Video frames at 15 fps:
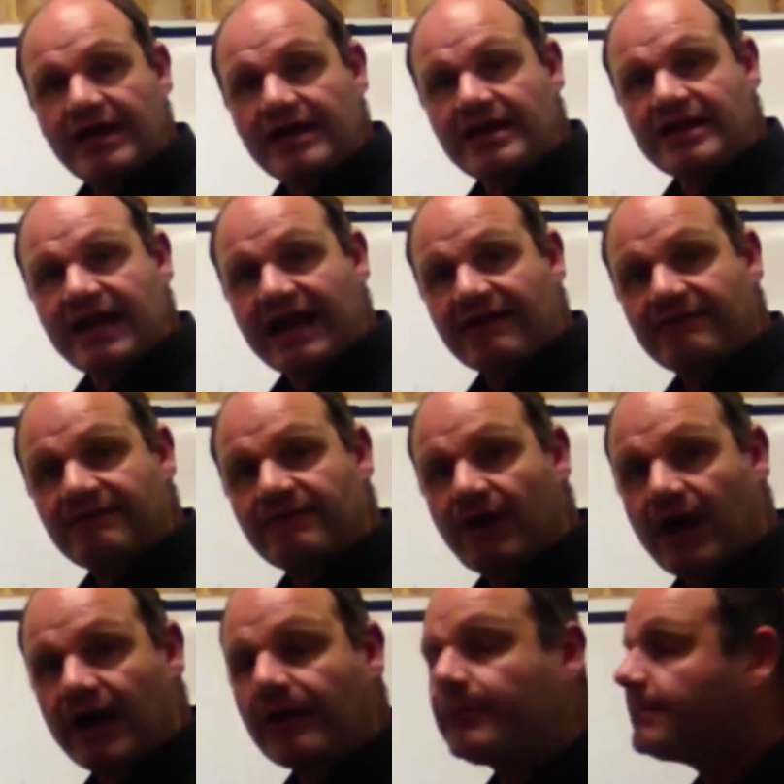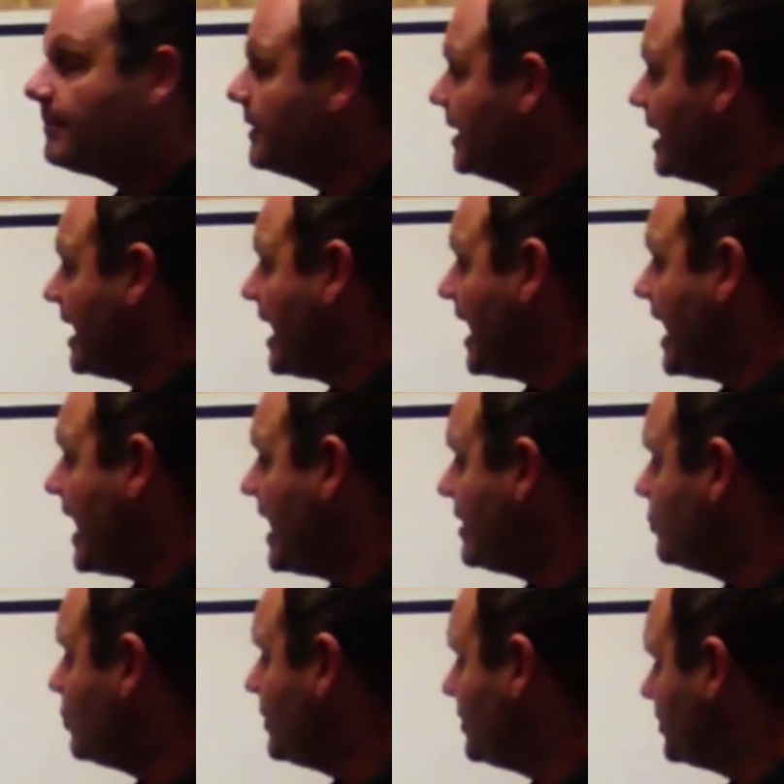in that file,
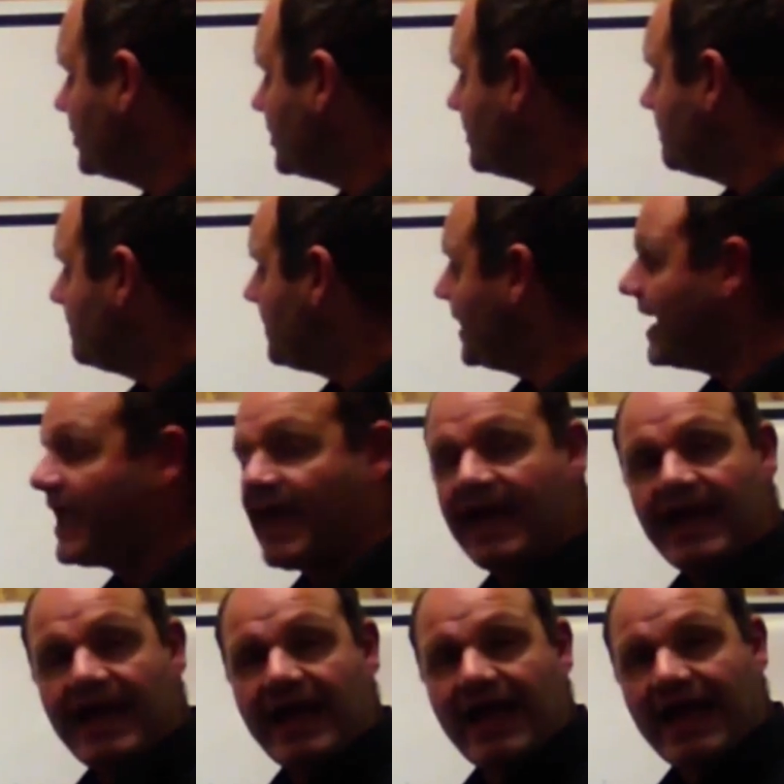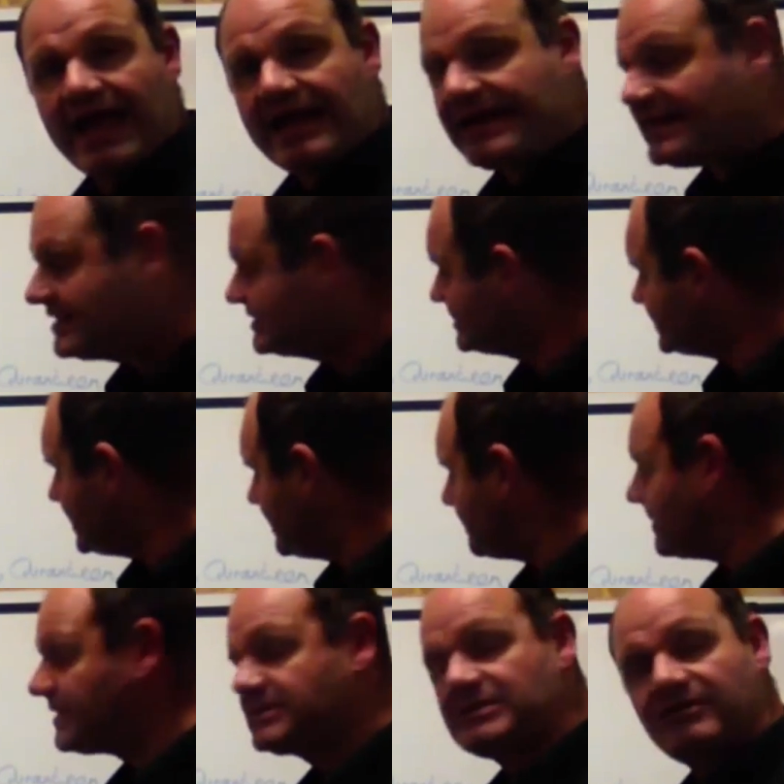and will compare any
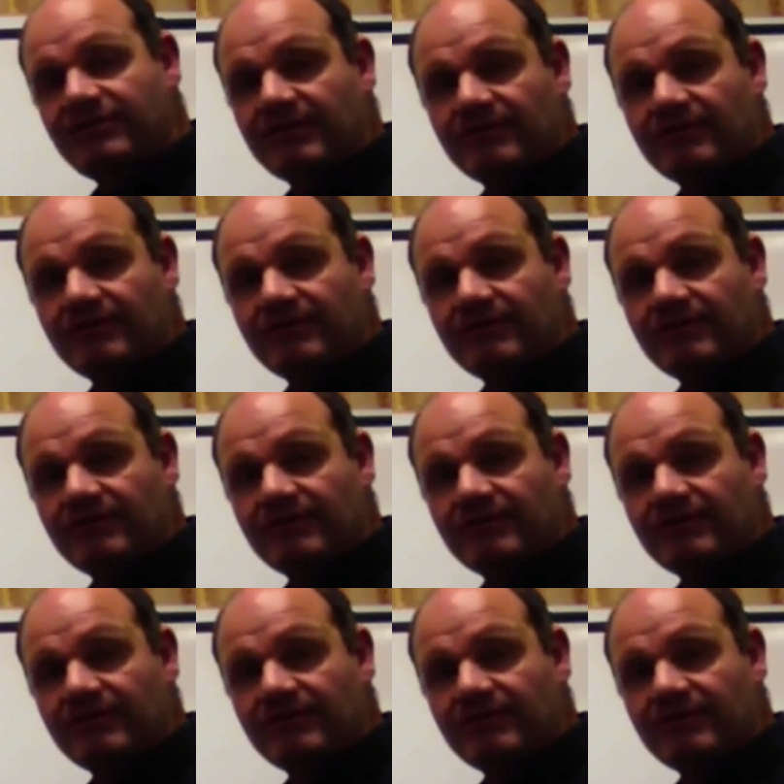snippets of